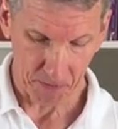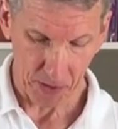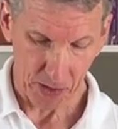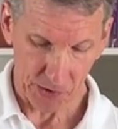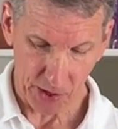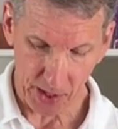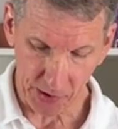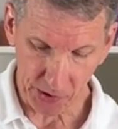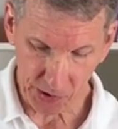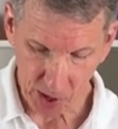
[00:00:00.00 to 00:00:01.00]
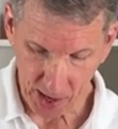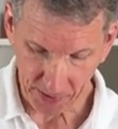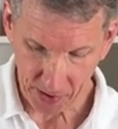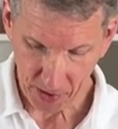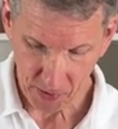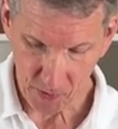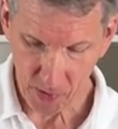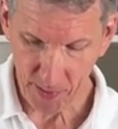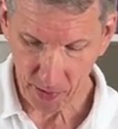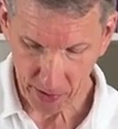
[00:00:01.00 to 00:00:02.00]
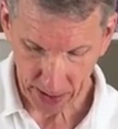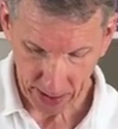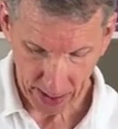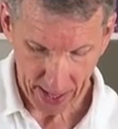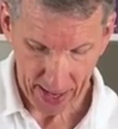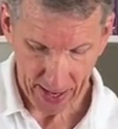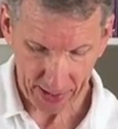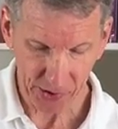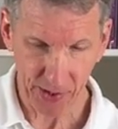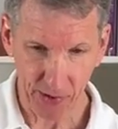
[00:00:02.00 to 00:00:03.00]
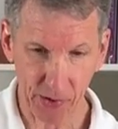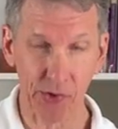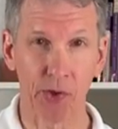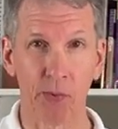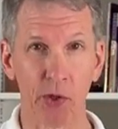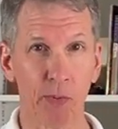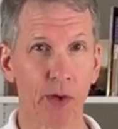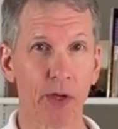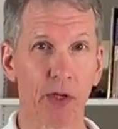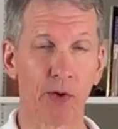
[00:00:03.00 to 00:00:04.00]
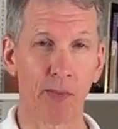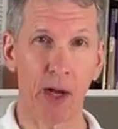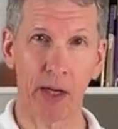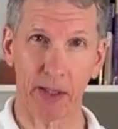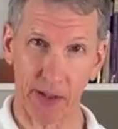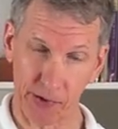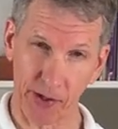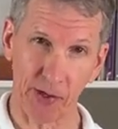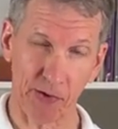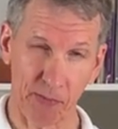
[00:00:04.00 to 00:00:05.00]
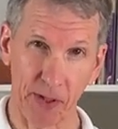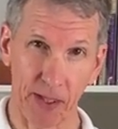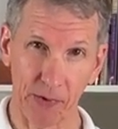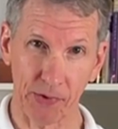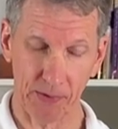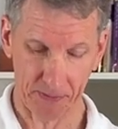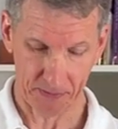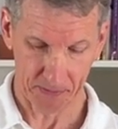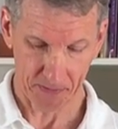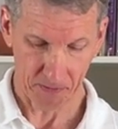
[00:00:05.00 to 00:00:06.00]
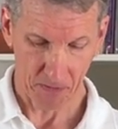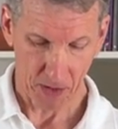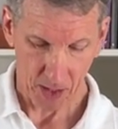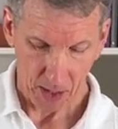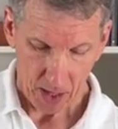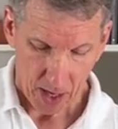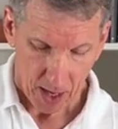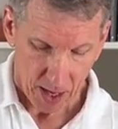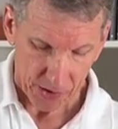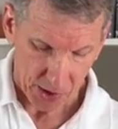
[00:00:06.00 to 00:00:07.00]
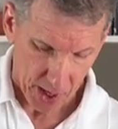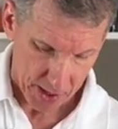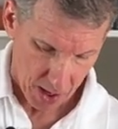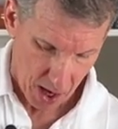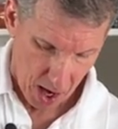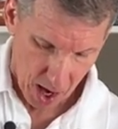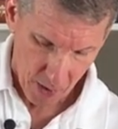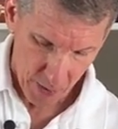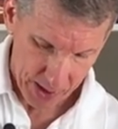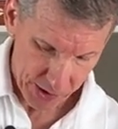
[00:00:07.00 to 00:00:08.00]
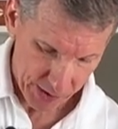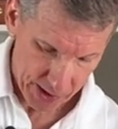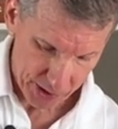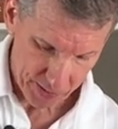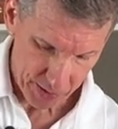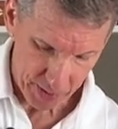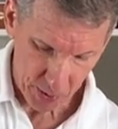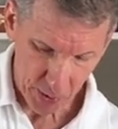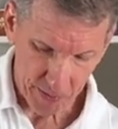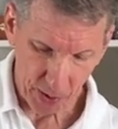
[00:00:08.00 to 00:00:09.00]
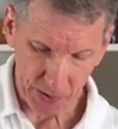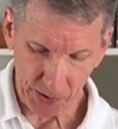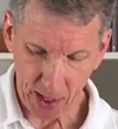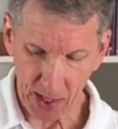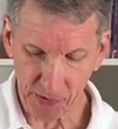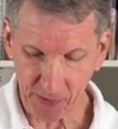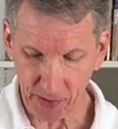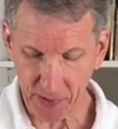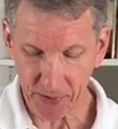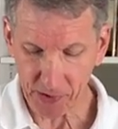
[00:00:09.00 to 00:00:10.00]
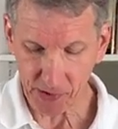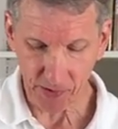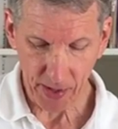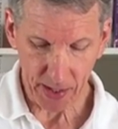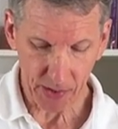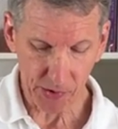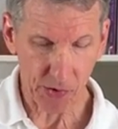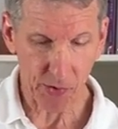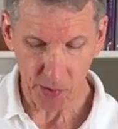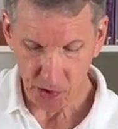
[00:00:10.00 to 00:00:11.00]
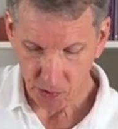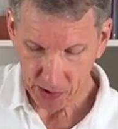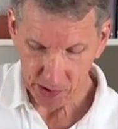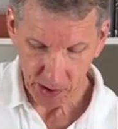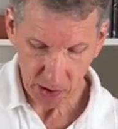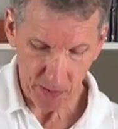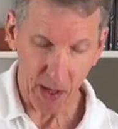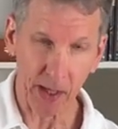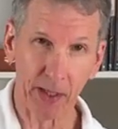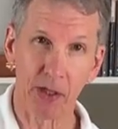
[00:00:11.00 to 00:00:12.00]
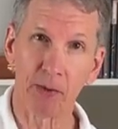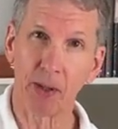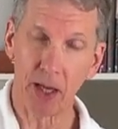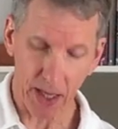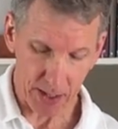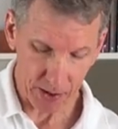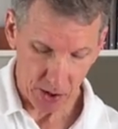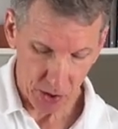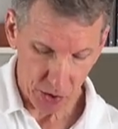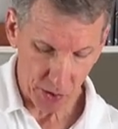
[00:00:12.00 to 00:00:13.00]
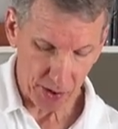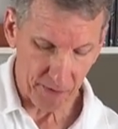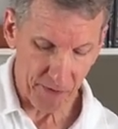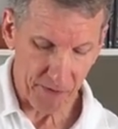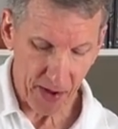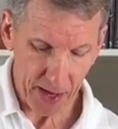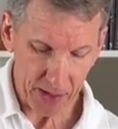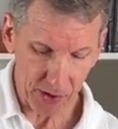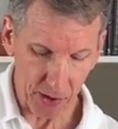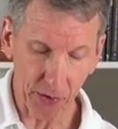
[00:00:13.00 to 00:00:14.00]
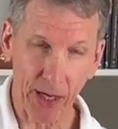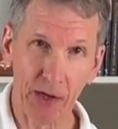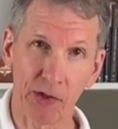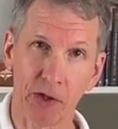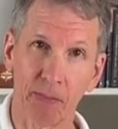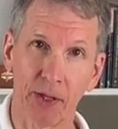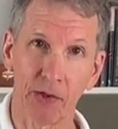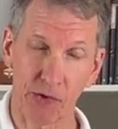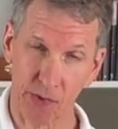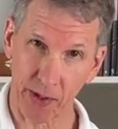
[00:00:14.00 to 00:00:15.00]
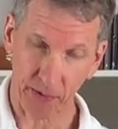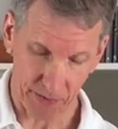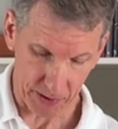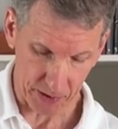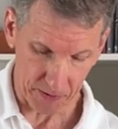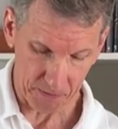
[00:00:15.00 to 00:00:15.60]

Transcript: It's got a soft, rubbery exterior so that when you put it into a pocket, it stays in place. It's got a registration bump on both sides for lefties and righties so that when you reach into your pocket in the blind, you can find the location to place your trigger finger